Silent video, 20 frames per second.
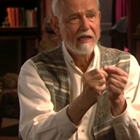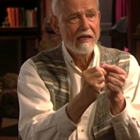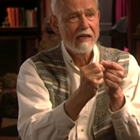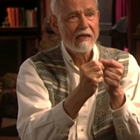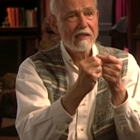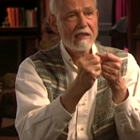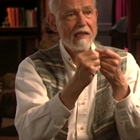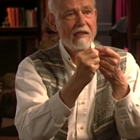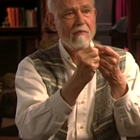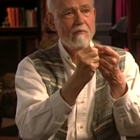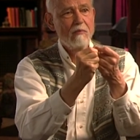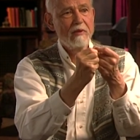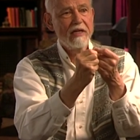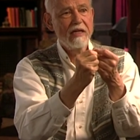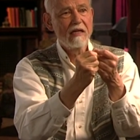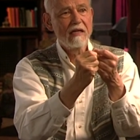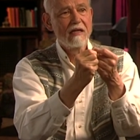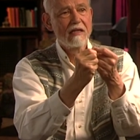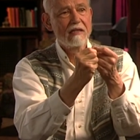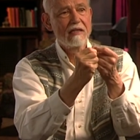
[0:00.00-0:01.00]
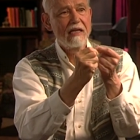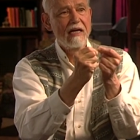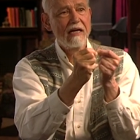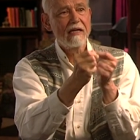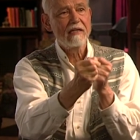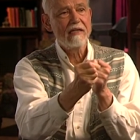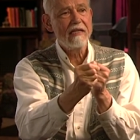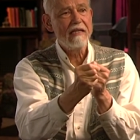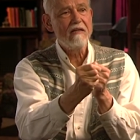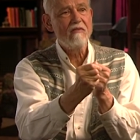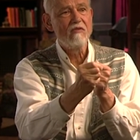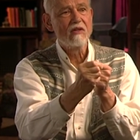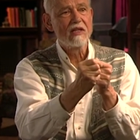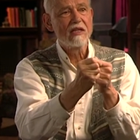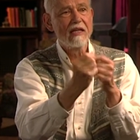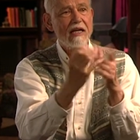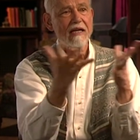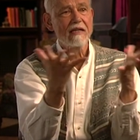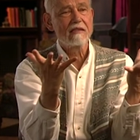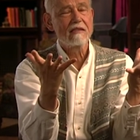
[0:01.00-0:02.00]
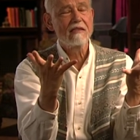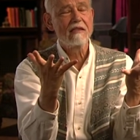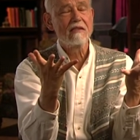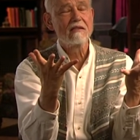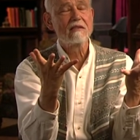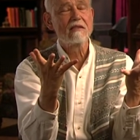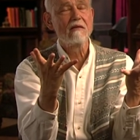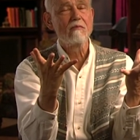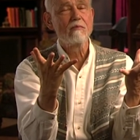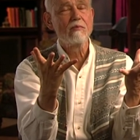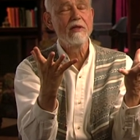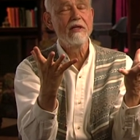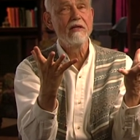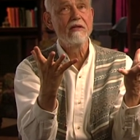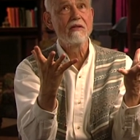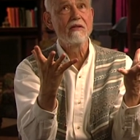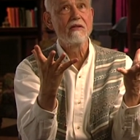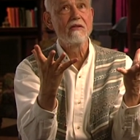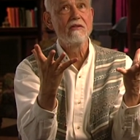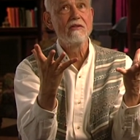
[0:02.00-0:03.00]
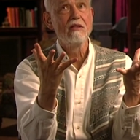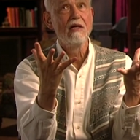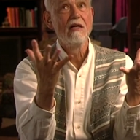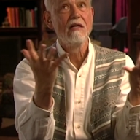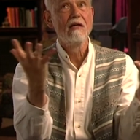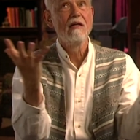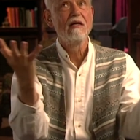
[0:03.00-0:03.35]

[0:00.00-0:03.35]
and then beyond that, even that disappears,